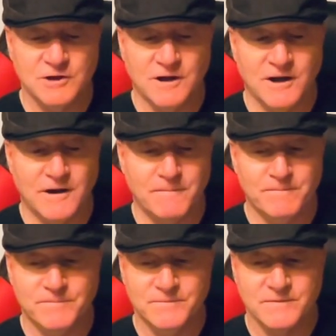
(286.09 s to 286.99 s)

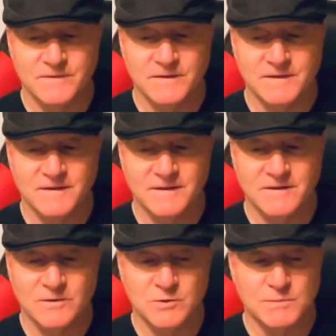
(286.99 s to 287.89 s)

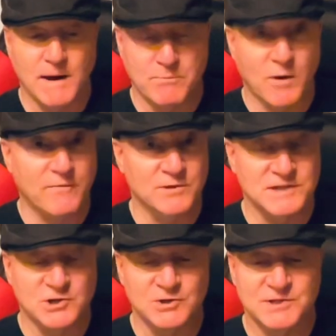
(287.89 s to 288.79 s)
or to my preference,
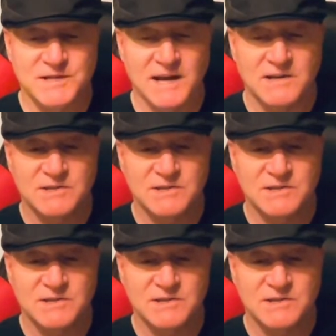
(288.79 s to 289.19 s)
I should say.